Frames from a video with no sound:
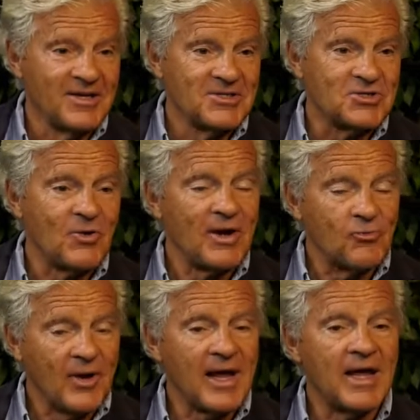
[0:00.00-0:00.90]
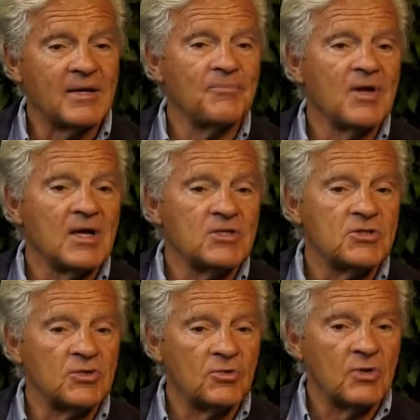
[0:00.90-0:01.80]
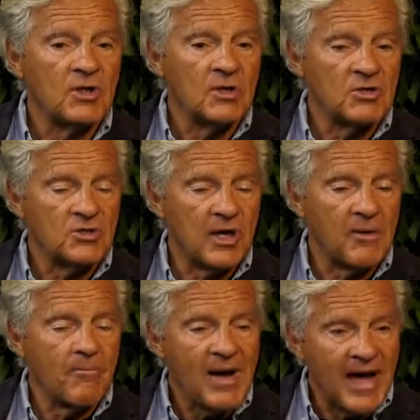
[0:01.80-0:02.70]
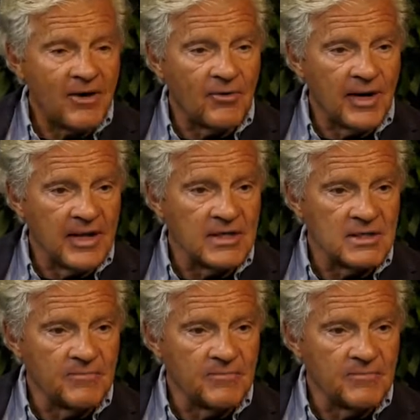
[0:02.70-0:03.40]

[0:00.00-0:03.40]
So I ran to try to moderate